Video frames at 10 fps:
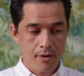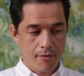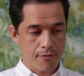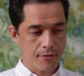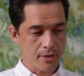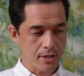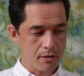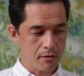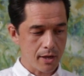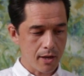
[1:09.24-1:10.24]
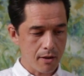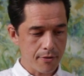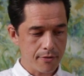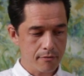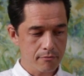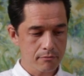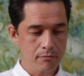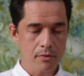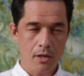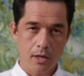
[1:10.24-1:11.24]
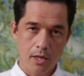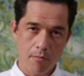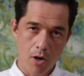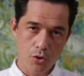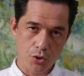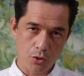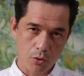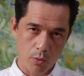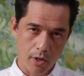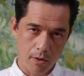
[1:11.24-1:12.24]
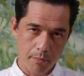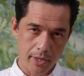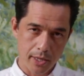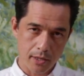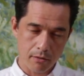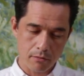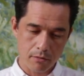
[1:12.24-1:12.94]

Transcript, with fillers: Physical health, emotional well-being,